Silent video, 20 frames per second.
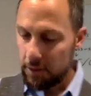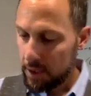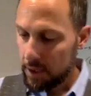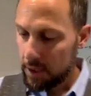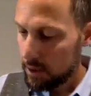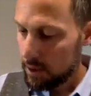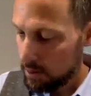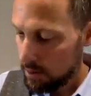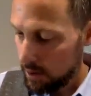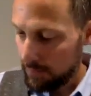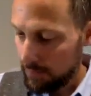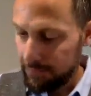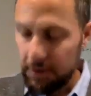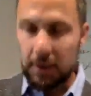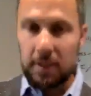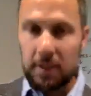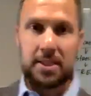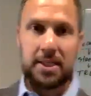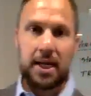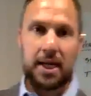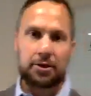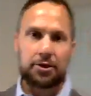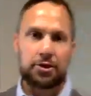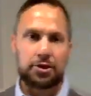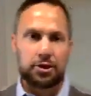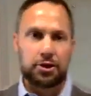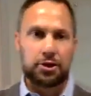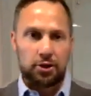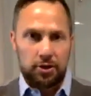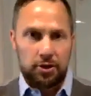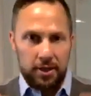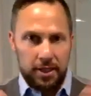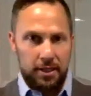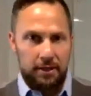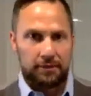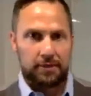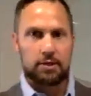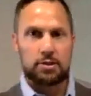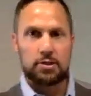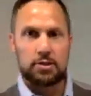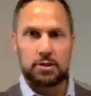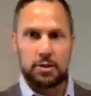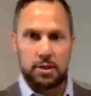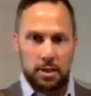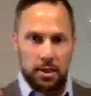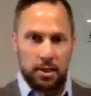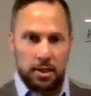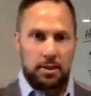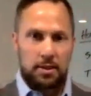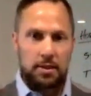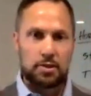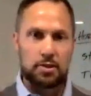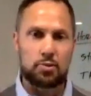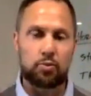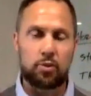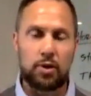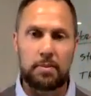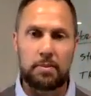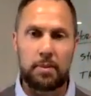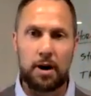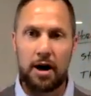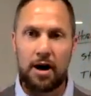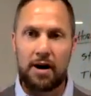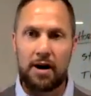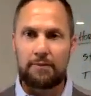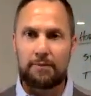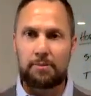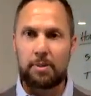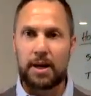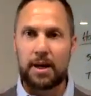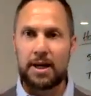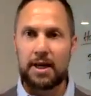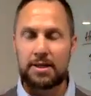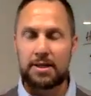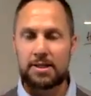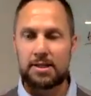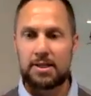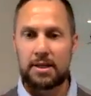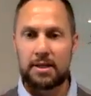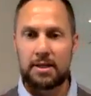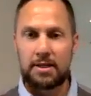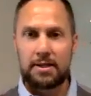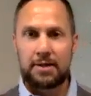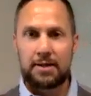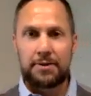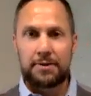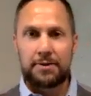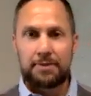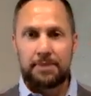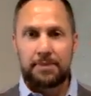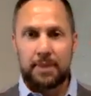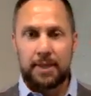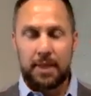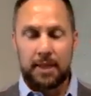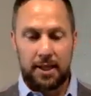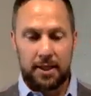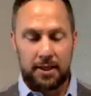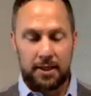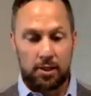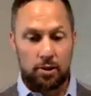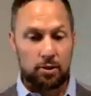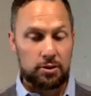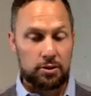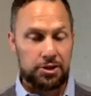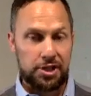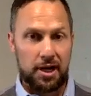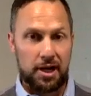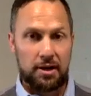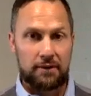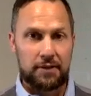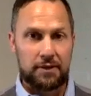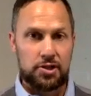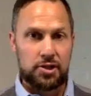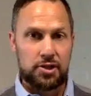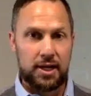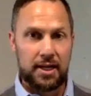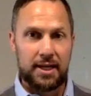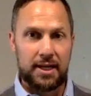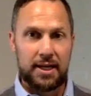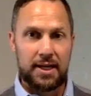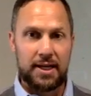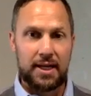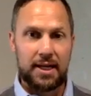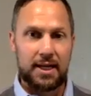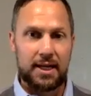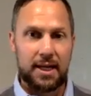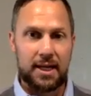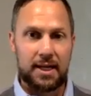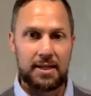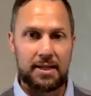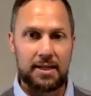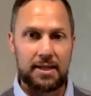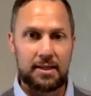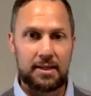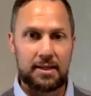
can take 30 of those Wim Hof breaths in the cold shower. Have you tried that yet, Kate?